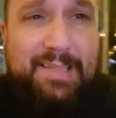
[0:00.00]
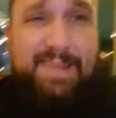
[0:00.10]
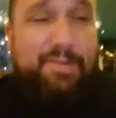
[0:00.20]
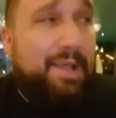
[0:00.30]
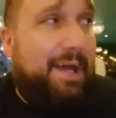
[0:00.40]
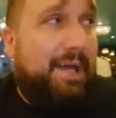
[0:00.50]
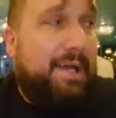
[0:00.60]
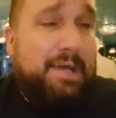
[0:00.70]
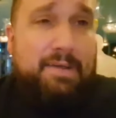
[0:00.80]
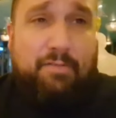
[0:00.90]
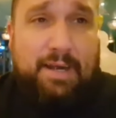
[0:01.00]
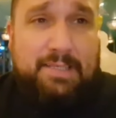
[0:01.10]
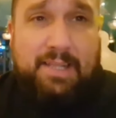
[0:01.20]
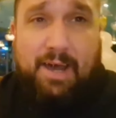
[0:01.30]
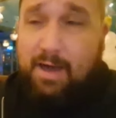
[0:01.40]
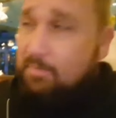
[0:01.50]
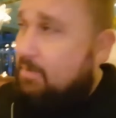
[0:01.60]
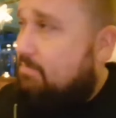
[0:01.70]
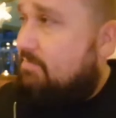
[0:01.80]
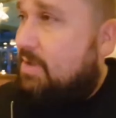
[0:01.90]
and stuff like that. Friendly staff,
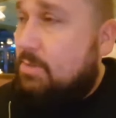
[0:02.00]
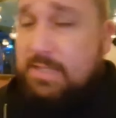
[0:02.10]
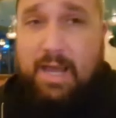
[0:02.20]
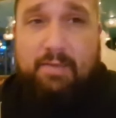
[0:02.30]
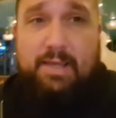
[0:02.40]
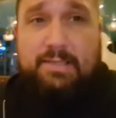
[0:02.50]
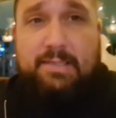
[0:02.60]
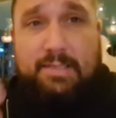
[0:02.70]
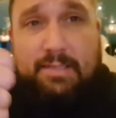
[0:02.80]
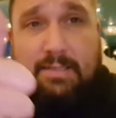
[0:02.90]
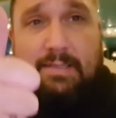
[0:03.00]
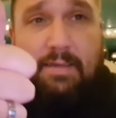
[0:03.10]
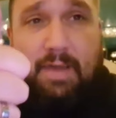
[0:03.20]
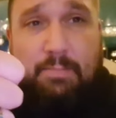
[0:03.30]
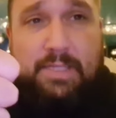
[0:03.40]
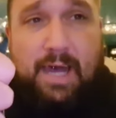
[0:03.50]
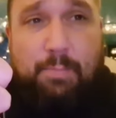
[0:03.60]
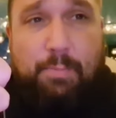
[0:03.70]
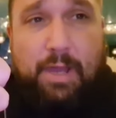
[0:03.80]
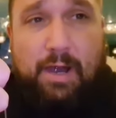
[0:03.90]
good service, thumbs up,
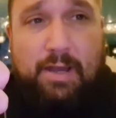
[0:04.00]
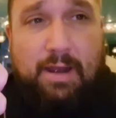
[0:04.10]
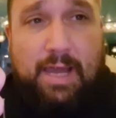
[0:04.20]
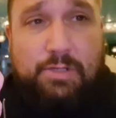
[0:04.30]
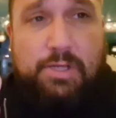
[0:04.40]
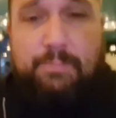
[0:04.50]
Mercado Lounge.